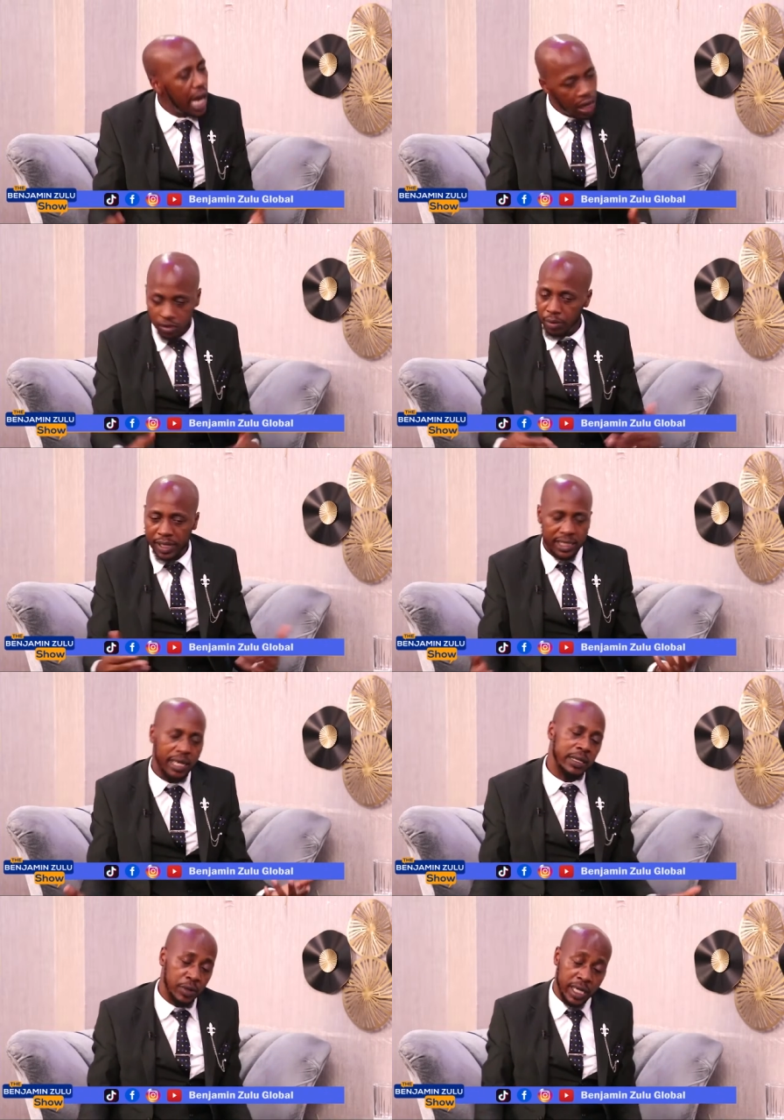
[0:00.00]

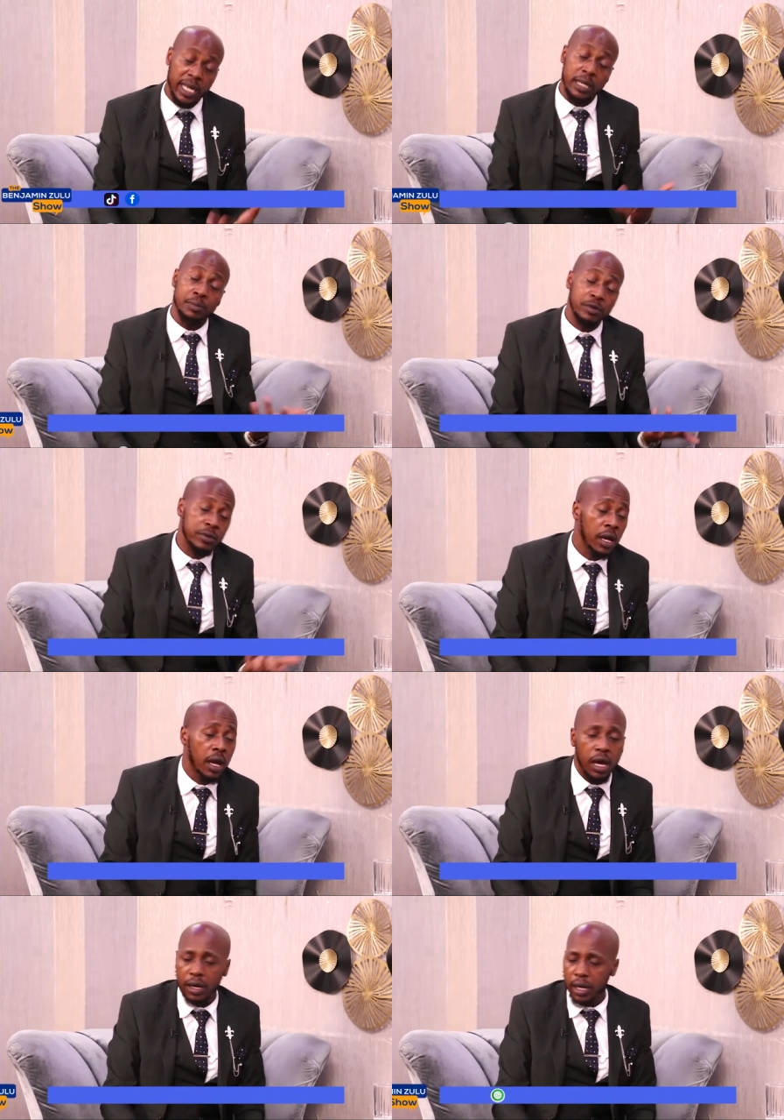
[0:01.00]
automatically. They'll get an improve
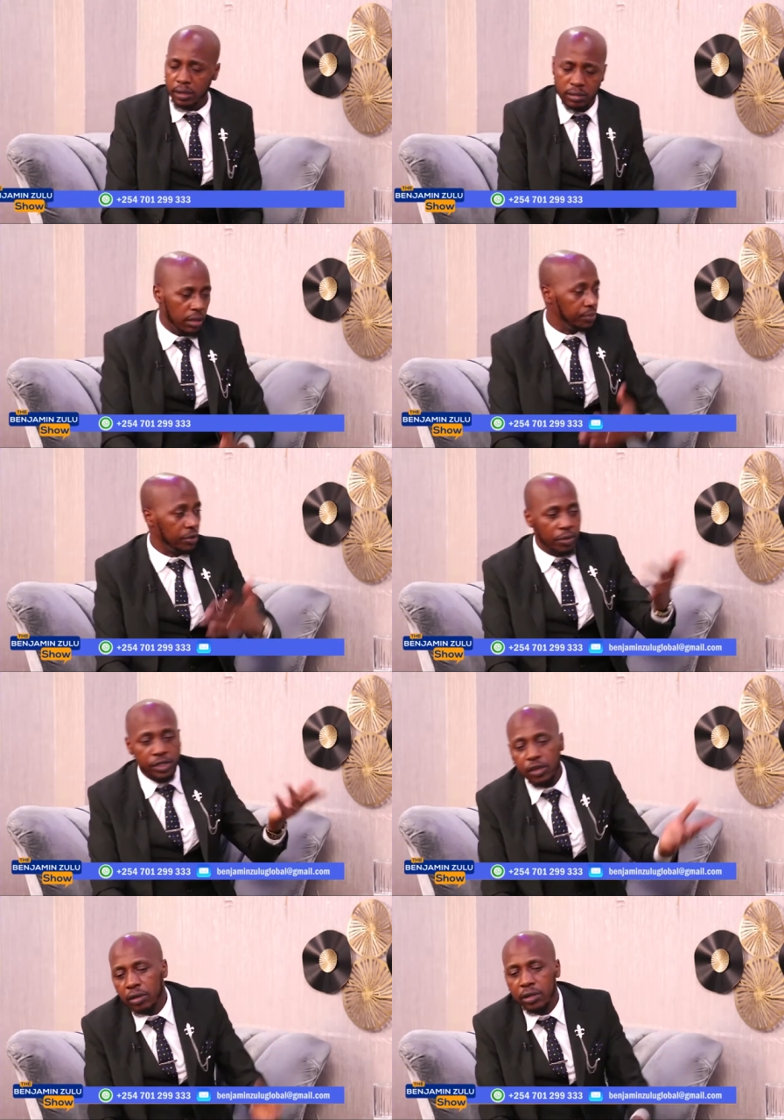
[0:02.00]
and a
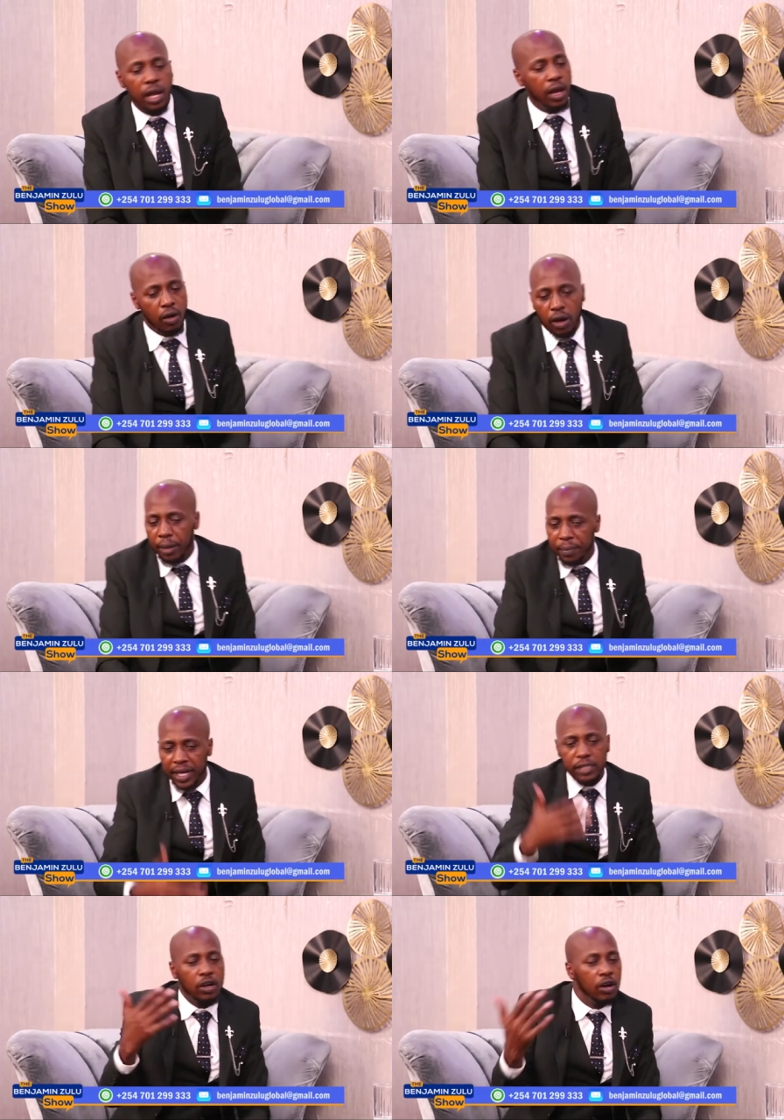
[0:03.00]
promotion or a
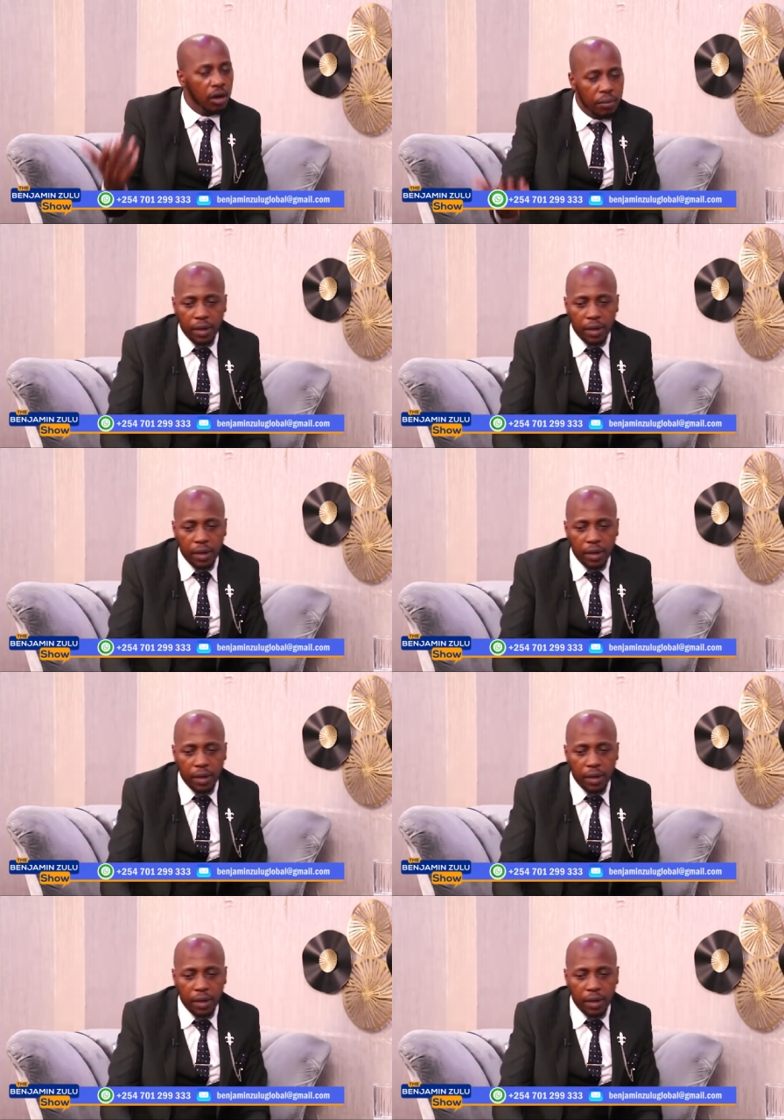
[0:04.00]
better job.